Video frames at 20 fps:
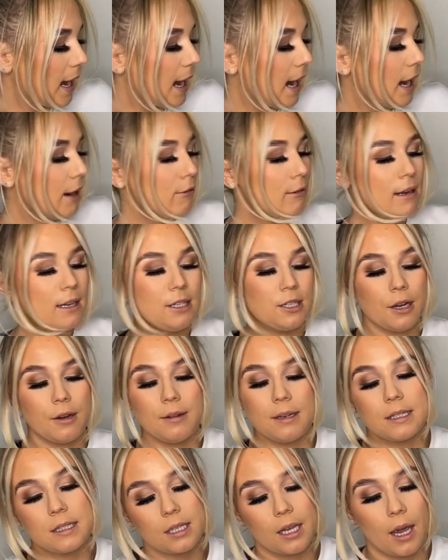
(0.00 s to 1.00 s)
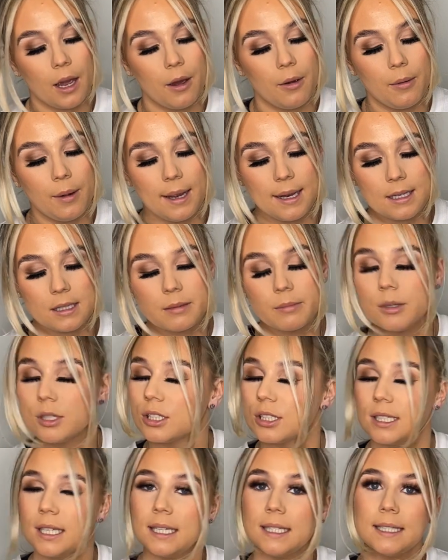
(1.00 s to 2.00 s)
I really don't need to go into much
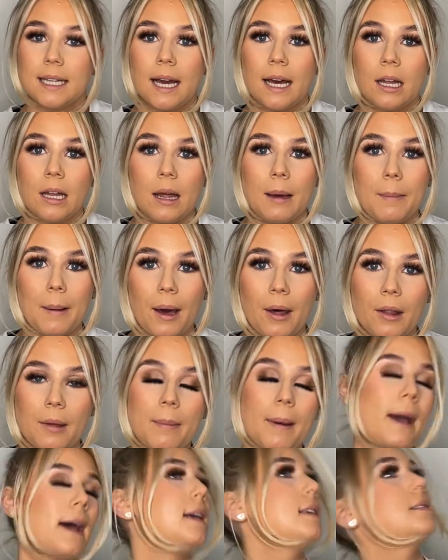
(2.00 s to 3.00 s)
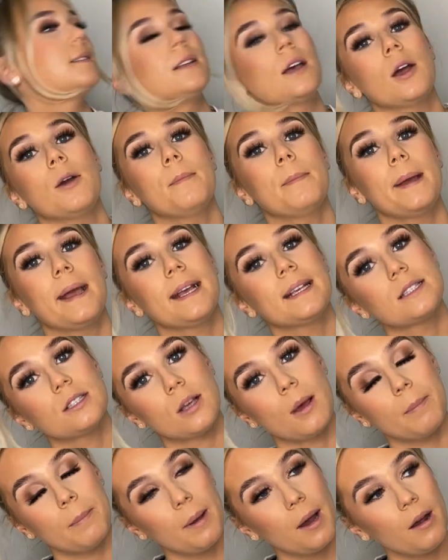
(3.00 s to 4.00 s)
detail about the Pears soap. It's
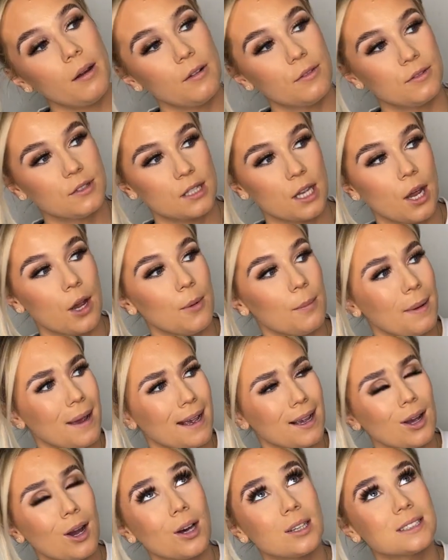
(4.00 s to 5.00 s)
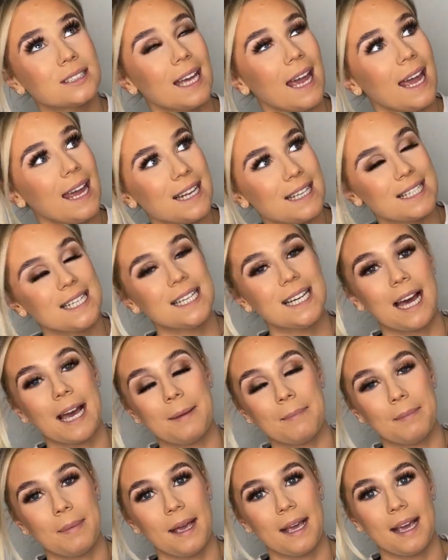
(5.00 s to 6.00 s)
a bar of soap, it costs
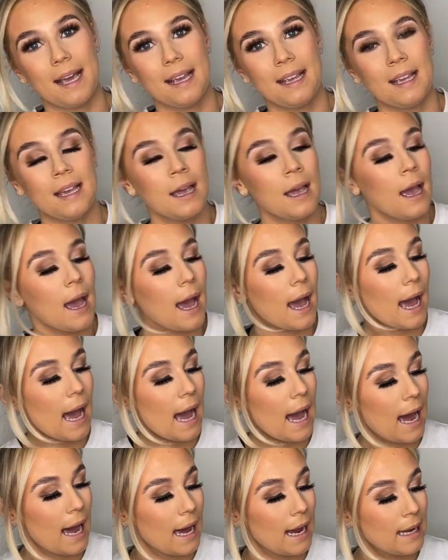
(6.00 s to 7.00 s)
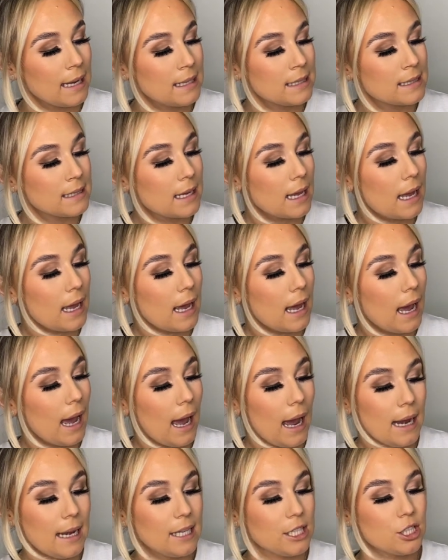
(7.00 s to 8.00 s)
89p, and
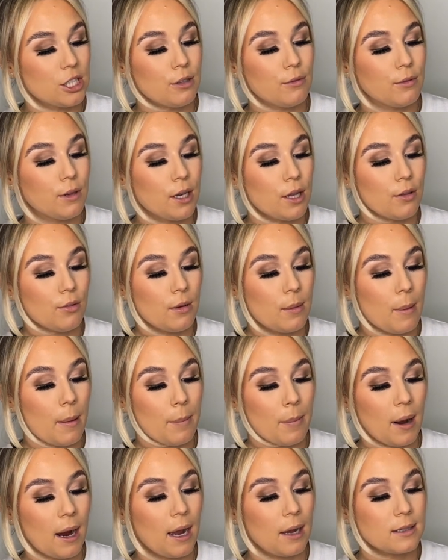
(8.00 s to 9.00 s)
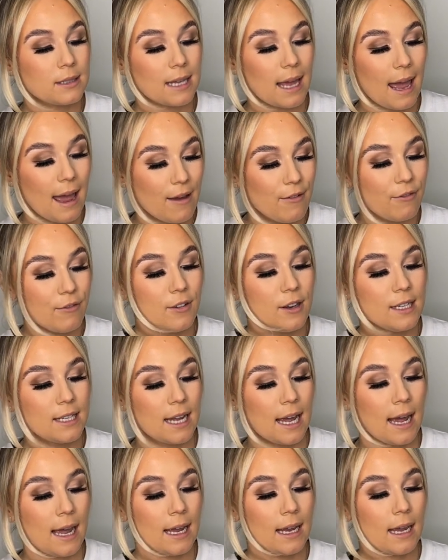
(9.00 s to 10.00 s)
I literally run it through my brows every
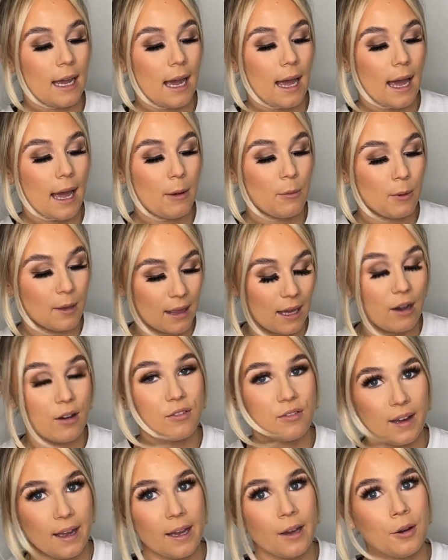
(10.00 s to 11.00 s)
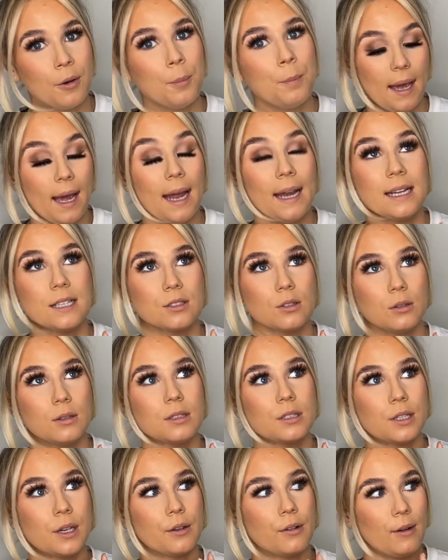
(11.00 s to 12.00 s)
day without fail. And it's
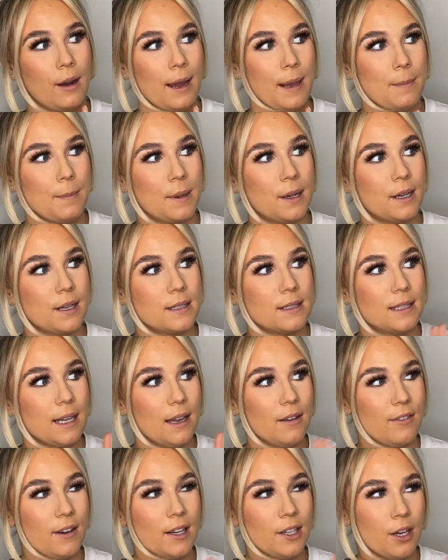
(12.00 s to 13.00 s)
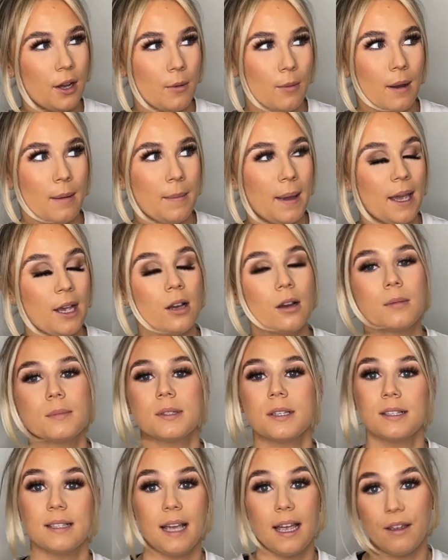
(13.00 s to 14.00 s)
also great because if I don't wear makeup, so
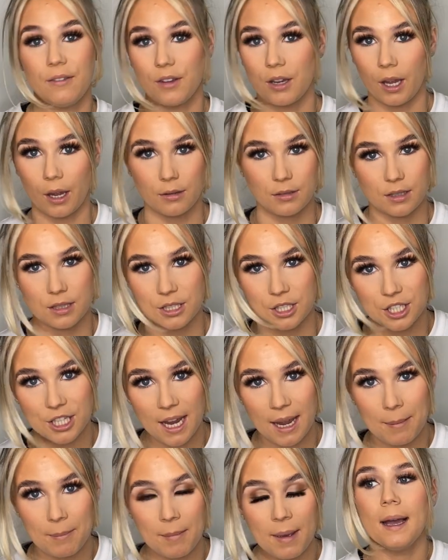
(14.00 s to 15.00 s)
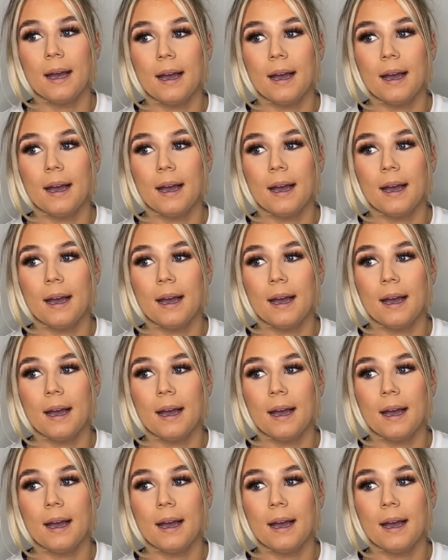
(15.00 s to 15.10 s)
say if you go to the gym,